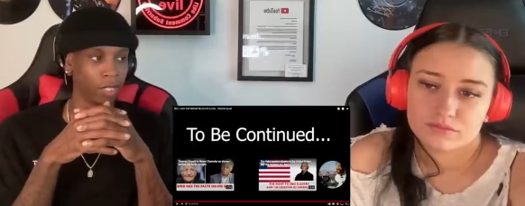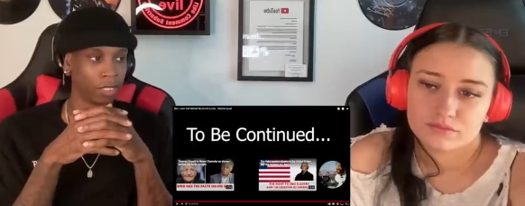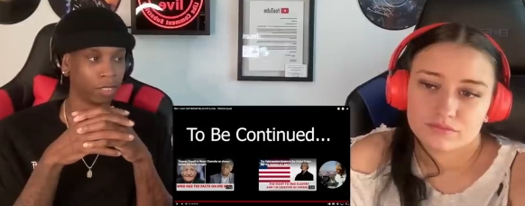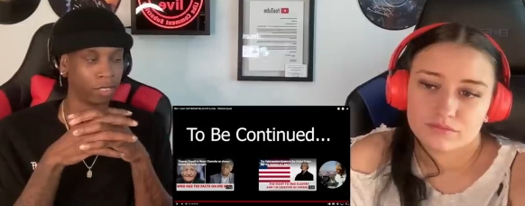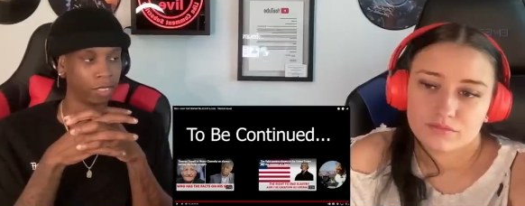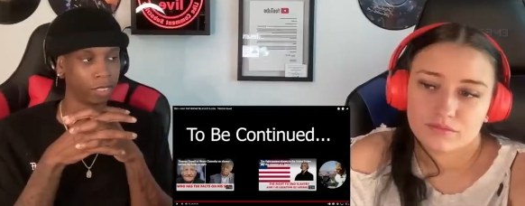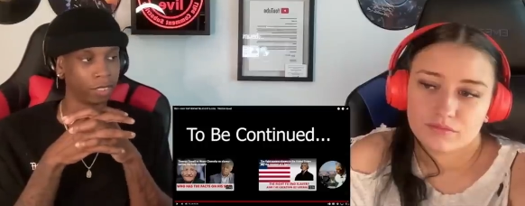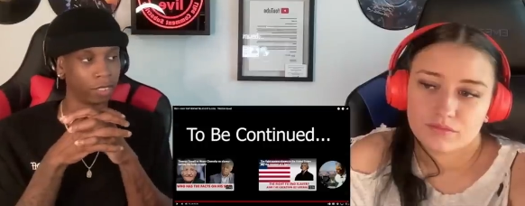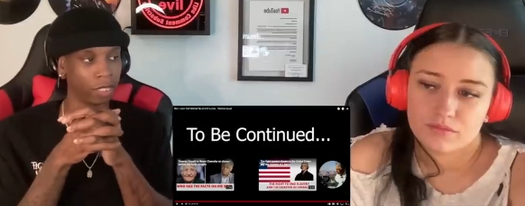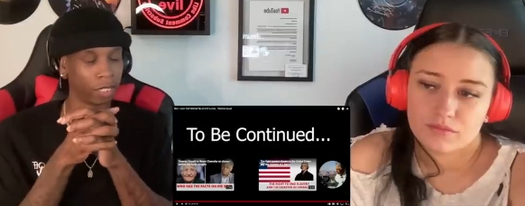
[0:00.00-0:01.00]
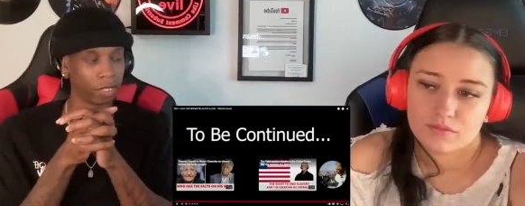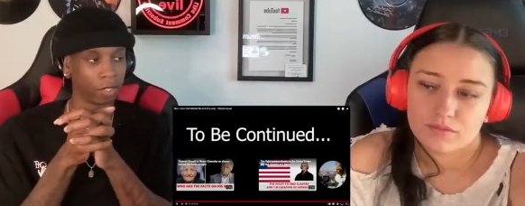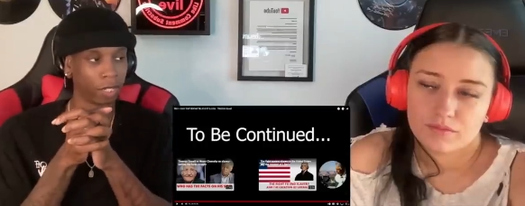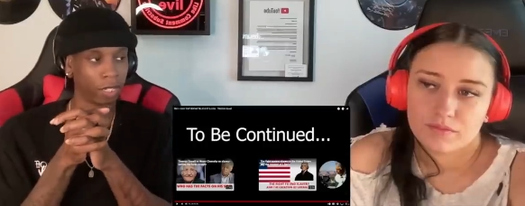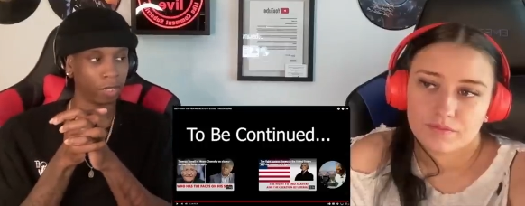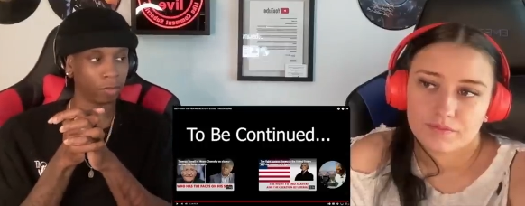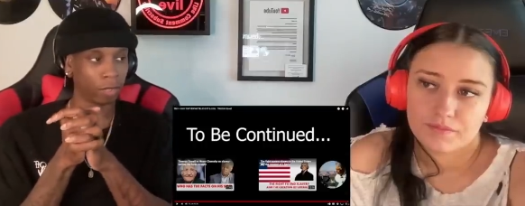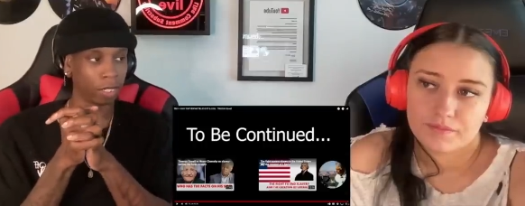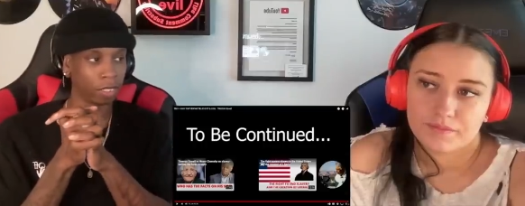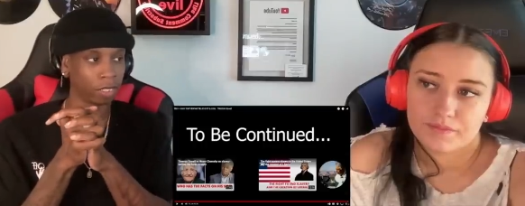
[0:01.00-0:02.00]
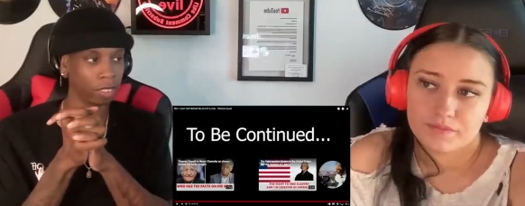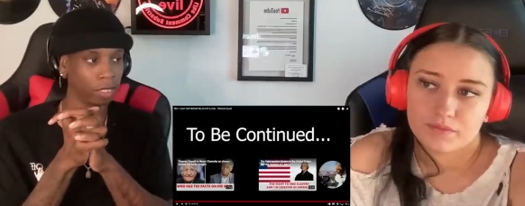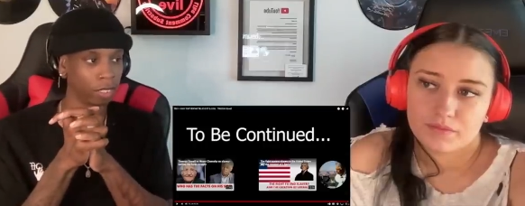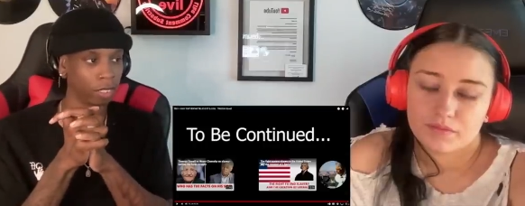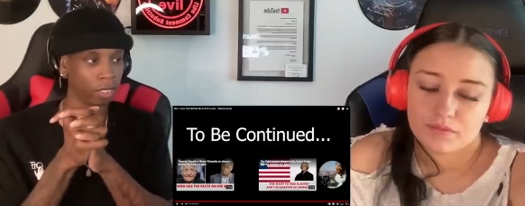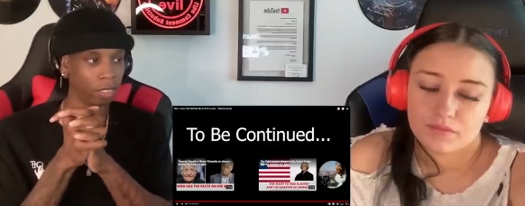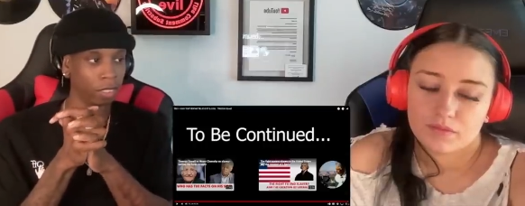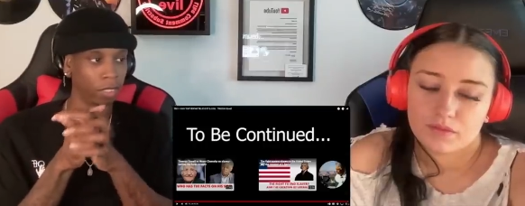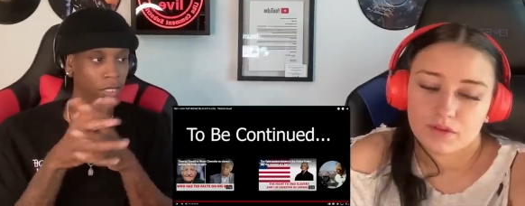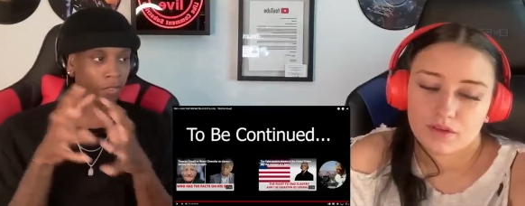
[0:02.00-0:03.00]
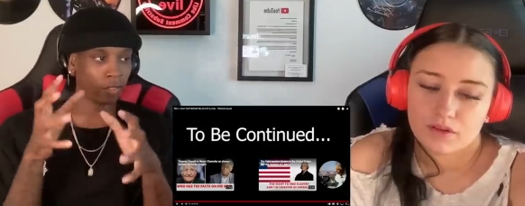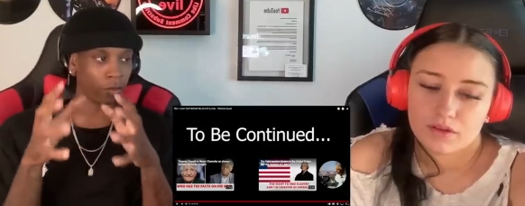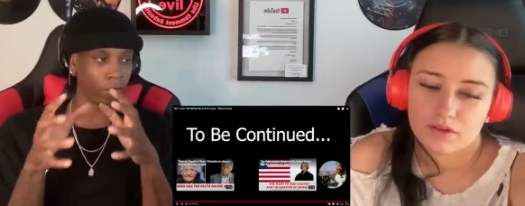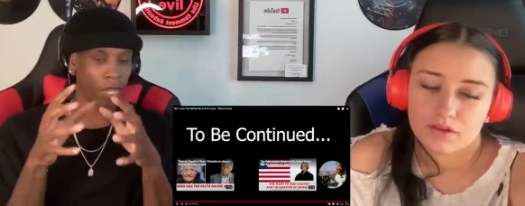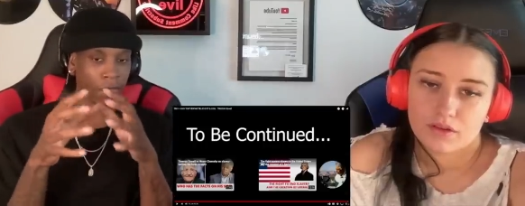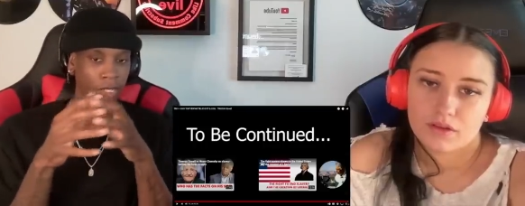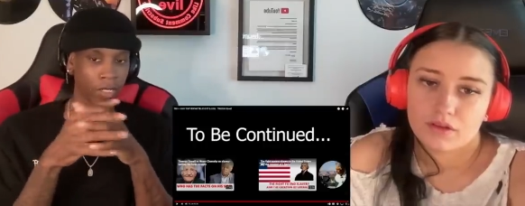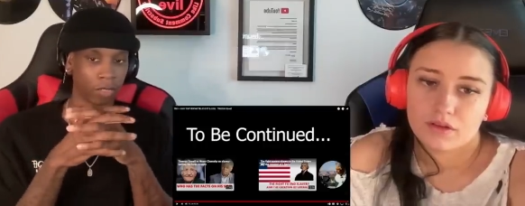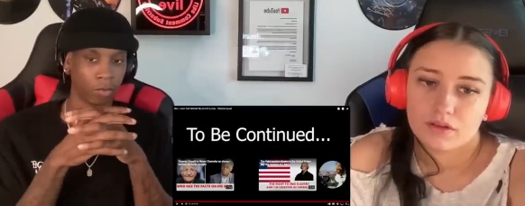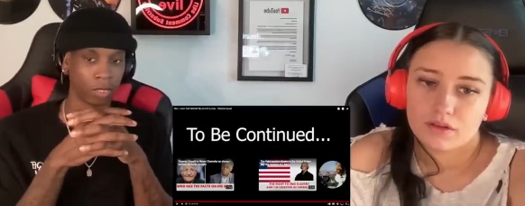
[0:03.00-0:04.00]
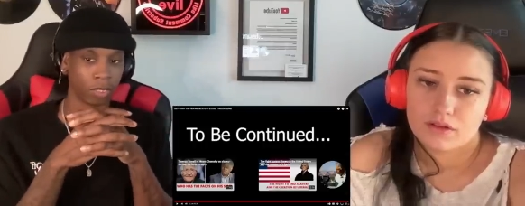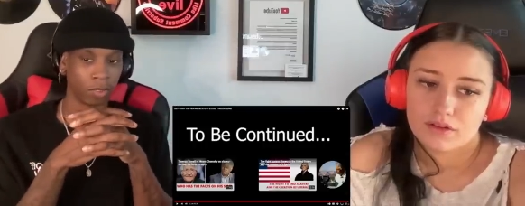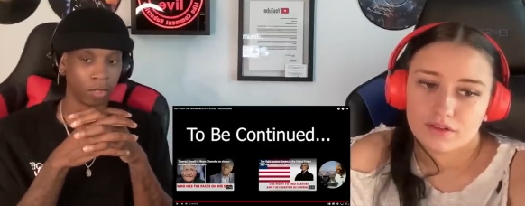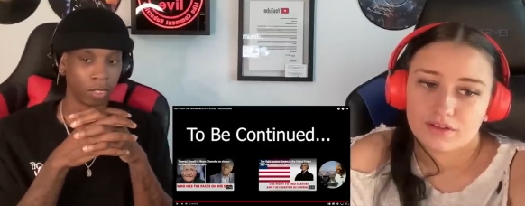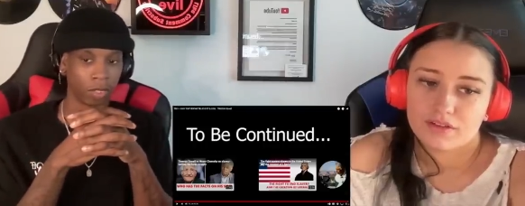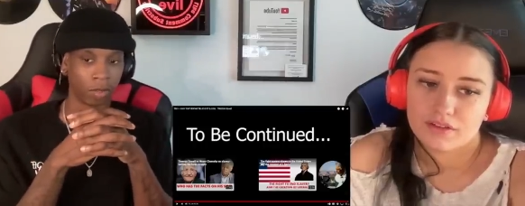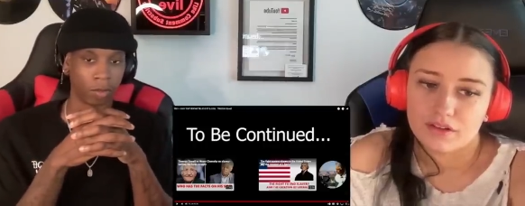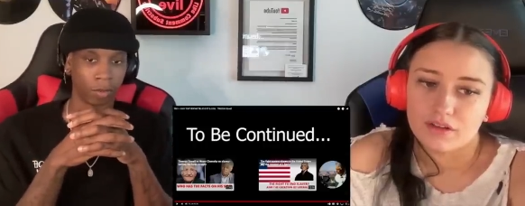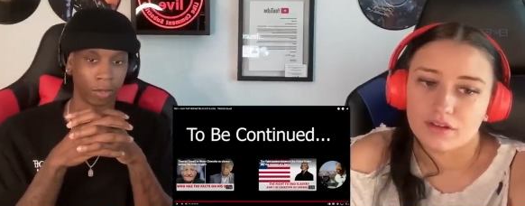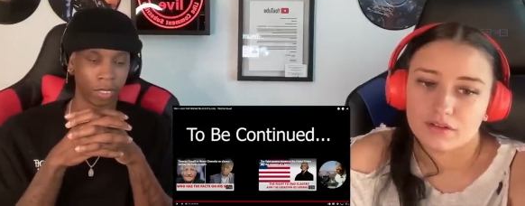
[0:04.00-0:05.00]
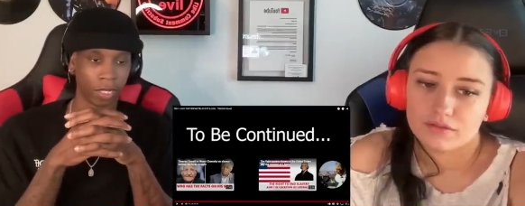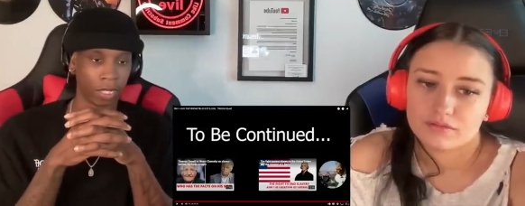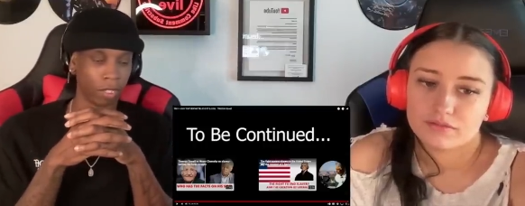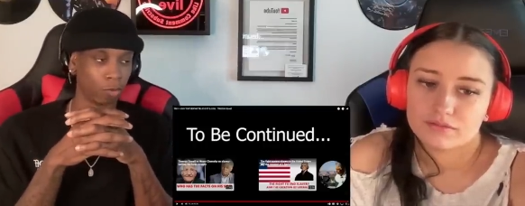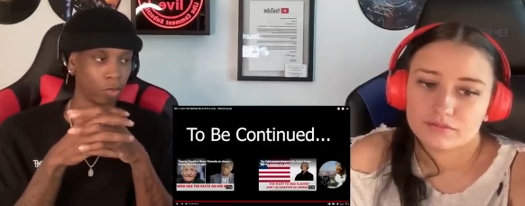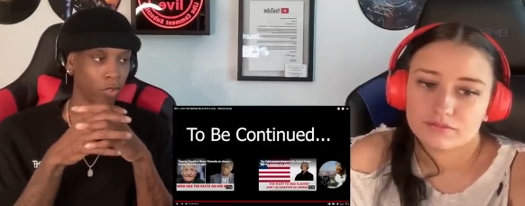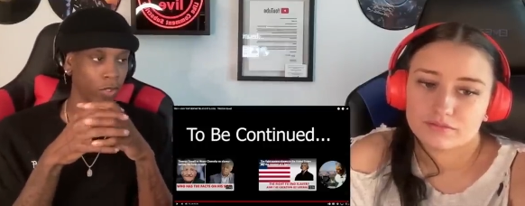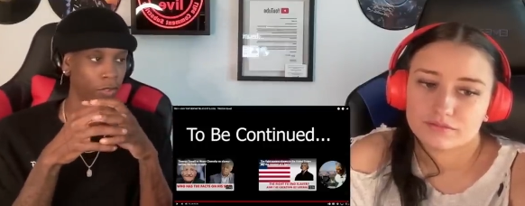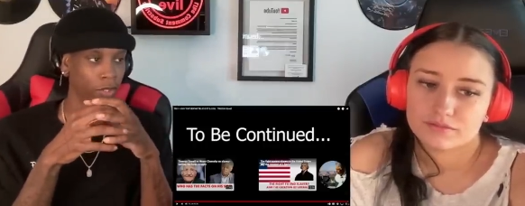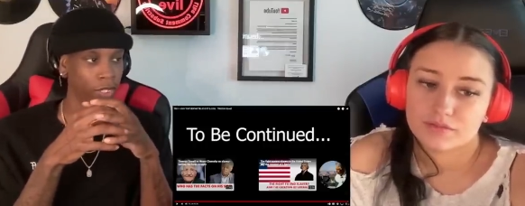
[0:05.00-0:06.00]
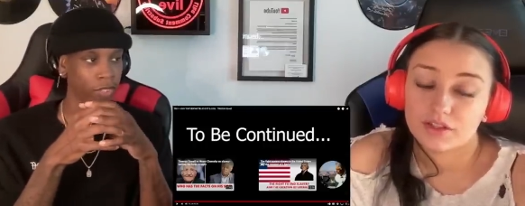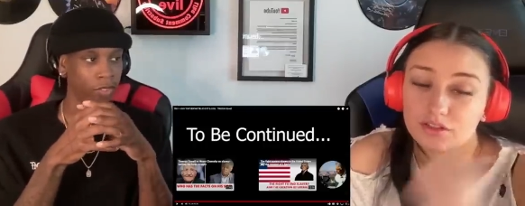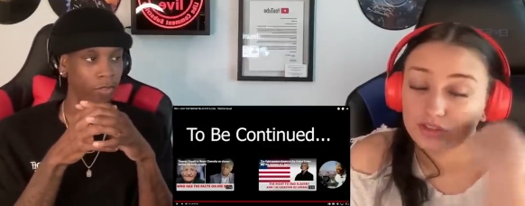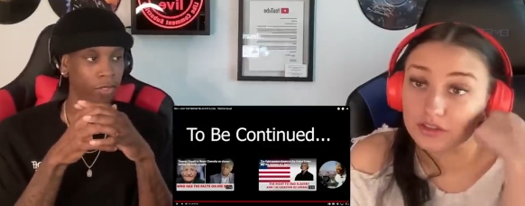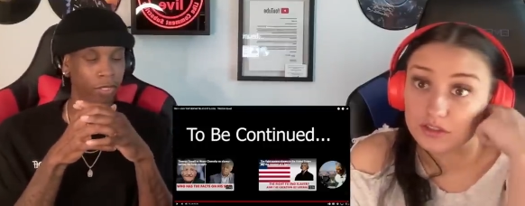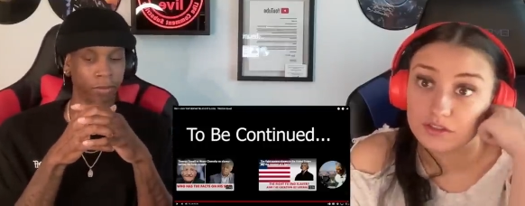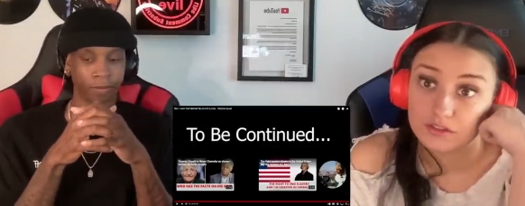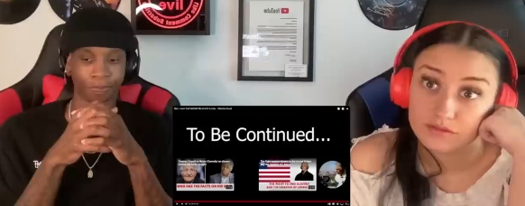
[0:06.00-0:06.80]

Speaker 1: let these let their kids watch different reactions of what's going on yeah. in today's world or the history.